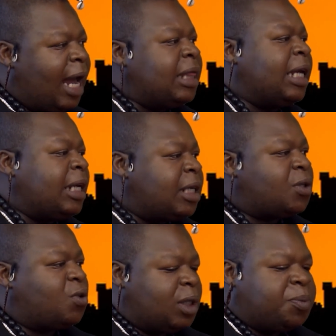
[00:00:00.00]
And the
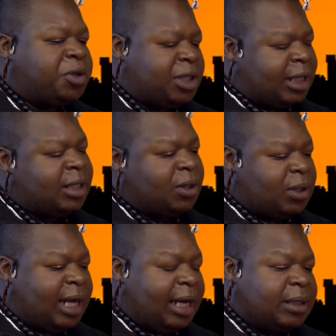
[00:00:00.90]
industry is projecting
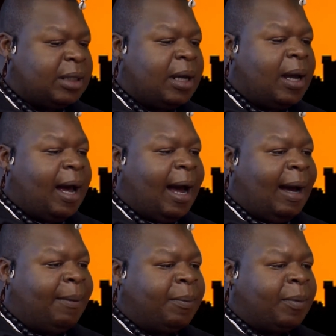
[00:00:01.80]
to that.
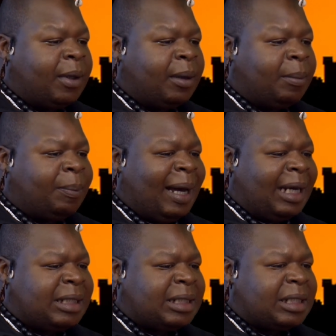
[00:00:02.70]

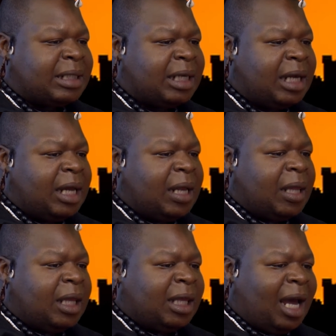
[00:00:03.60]
But
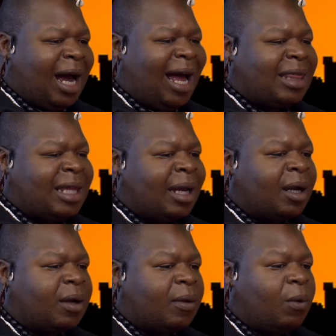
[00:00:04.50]
yeah, I
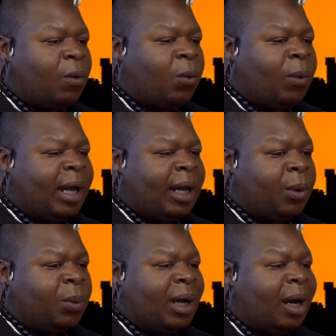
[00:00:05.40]
think
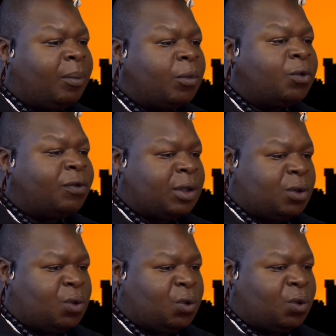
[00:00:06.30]
where we are moving
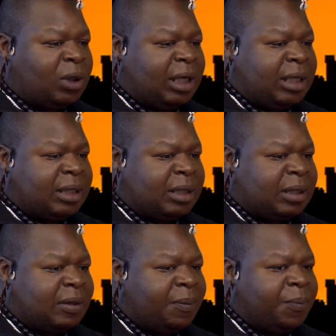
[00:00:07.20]
to
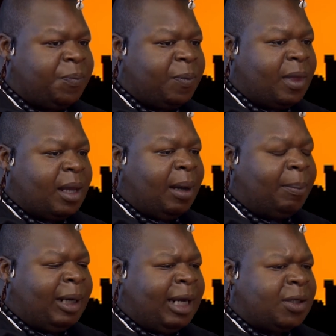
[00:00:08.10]
is a
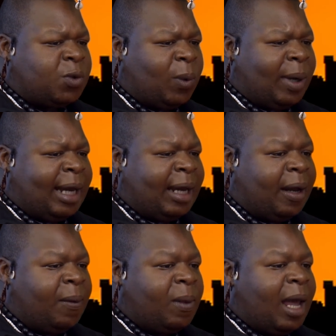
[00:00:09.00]
place where
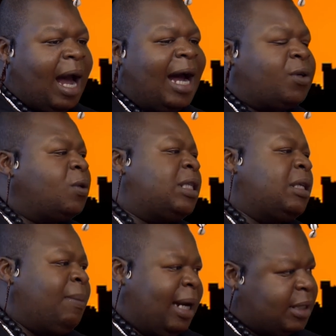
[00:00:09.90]
I don't
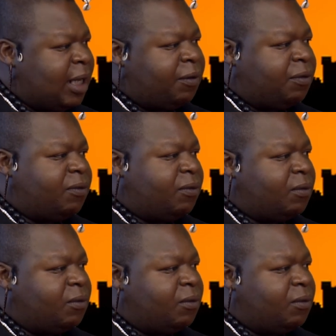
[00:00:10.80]
see myself.